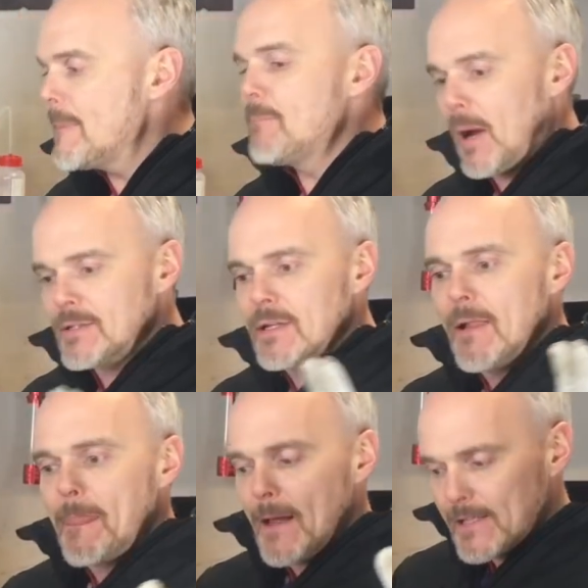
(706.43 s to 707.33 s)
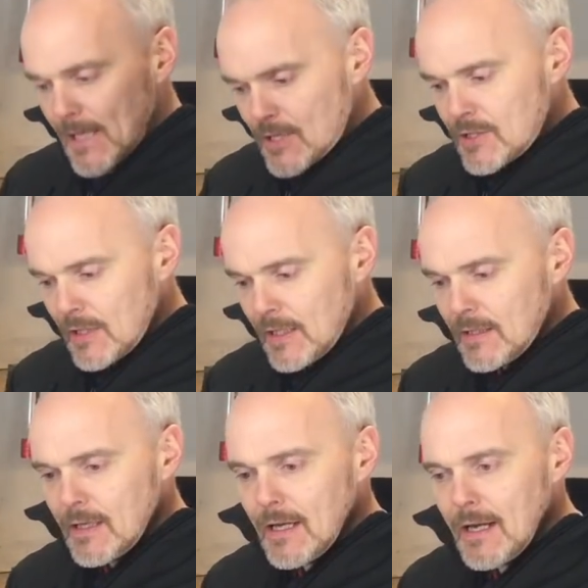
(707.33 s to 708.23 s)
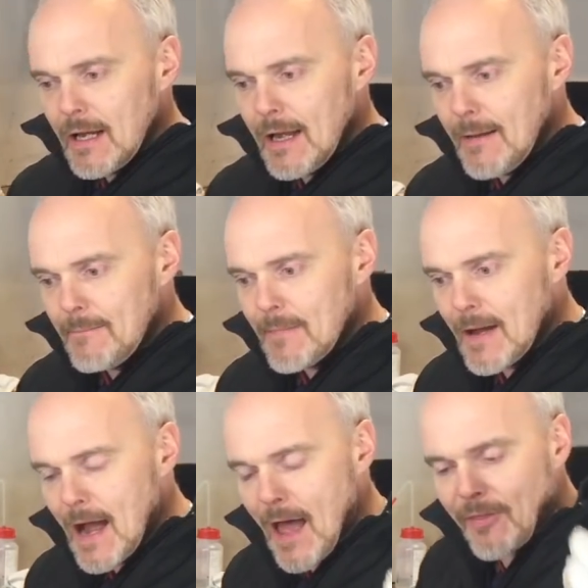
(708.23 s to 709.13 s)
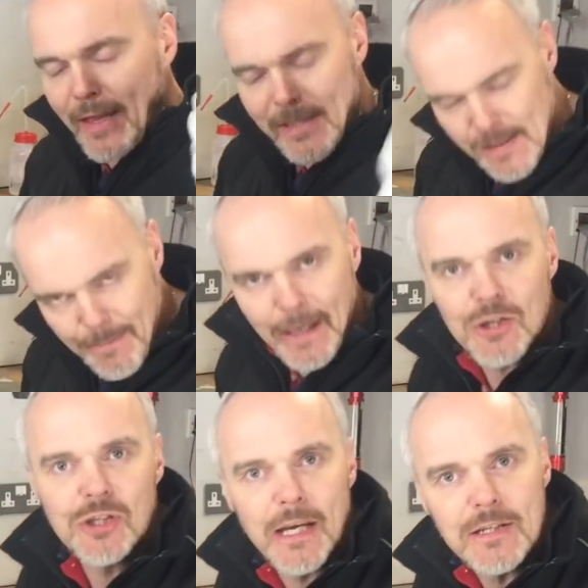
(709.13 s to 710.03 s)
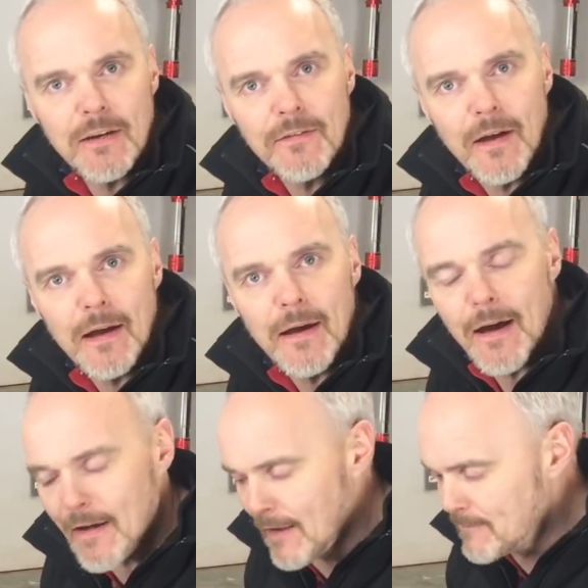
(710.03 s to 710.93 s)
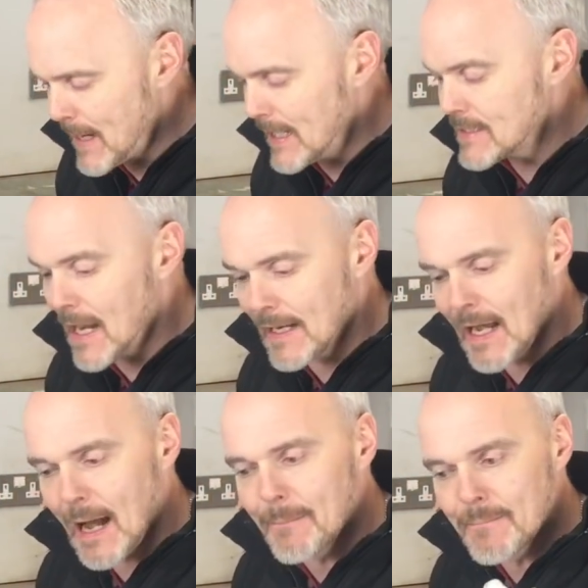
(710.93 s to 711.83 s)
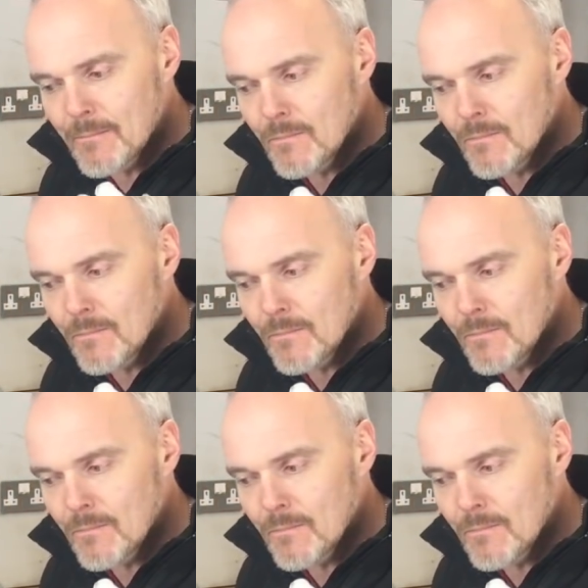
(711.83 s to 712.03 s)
But essentially, I think it's the biggest change I've made, and I'm